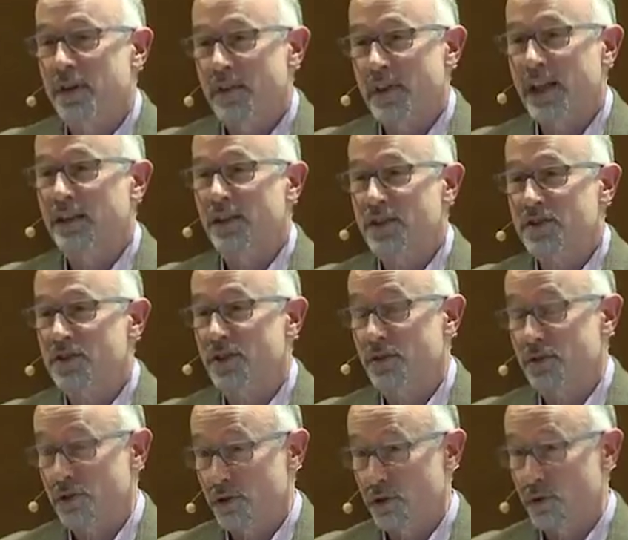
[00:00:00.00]
They
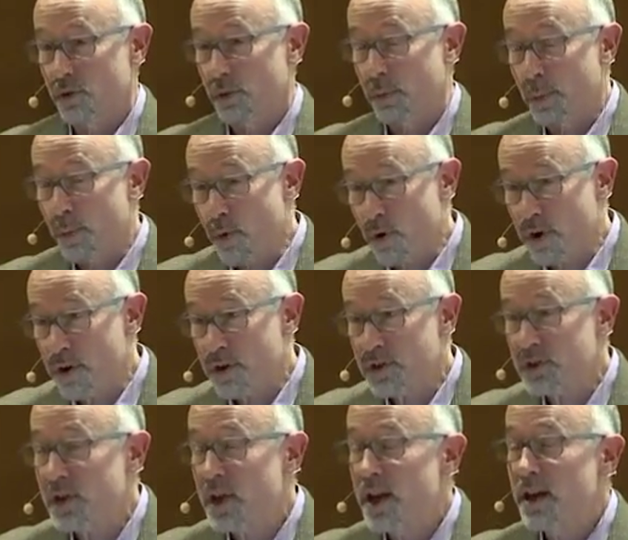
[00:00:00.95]
listen to the
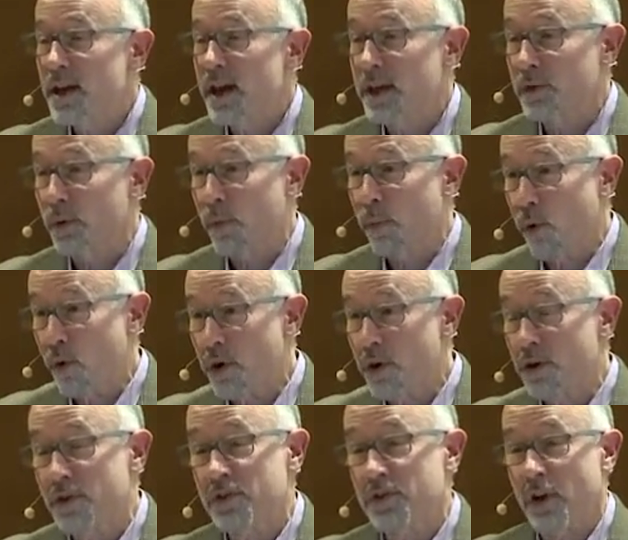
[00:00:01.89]
reporters, and the
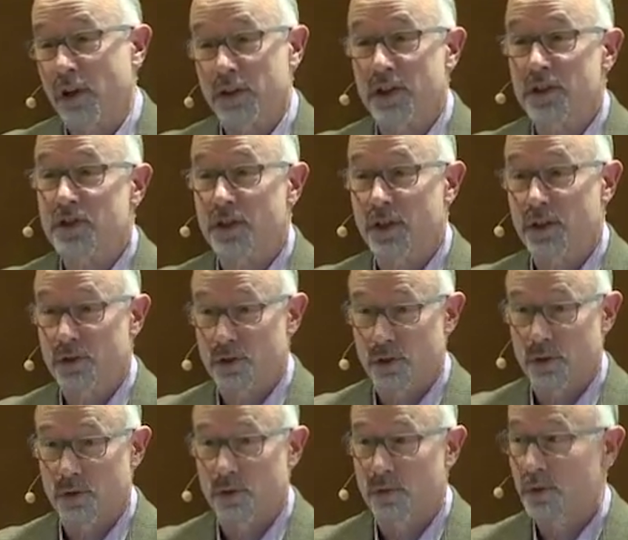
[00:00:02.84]
reporters are listening
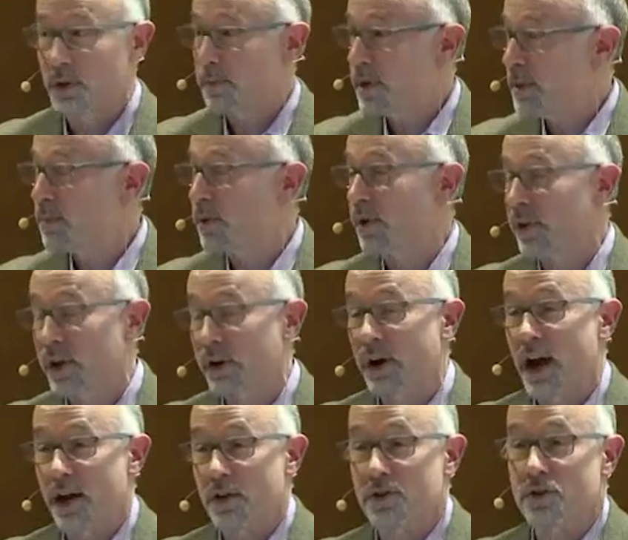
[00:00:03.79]
to the people.
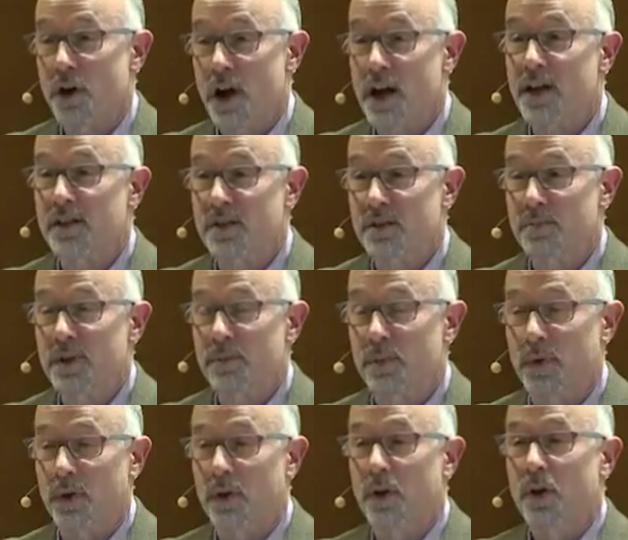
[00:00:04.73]
They're out talking to
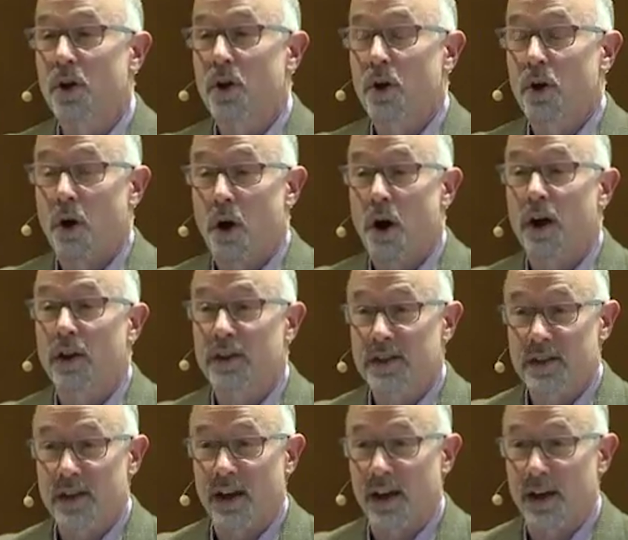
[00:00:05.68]
people all
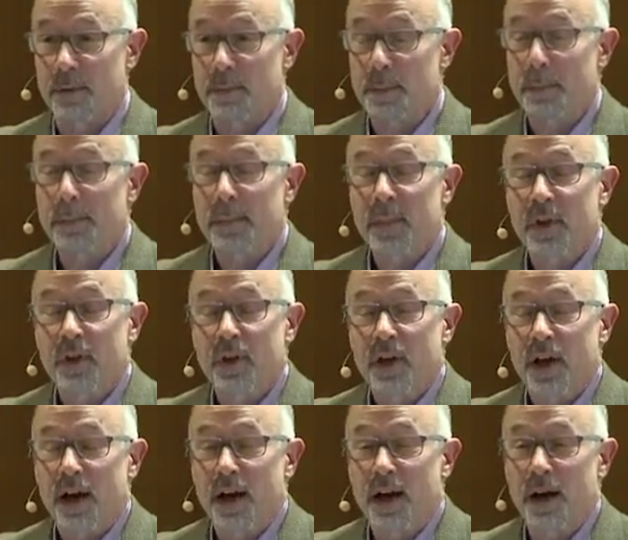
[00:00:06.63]
the time.
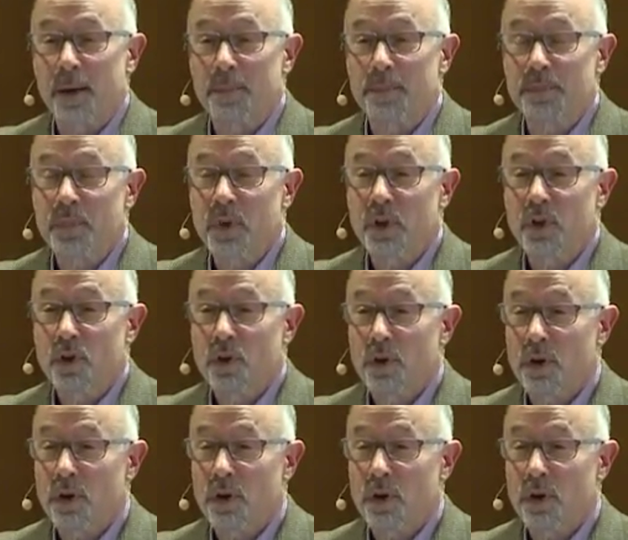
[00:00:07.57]
Um,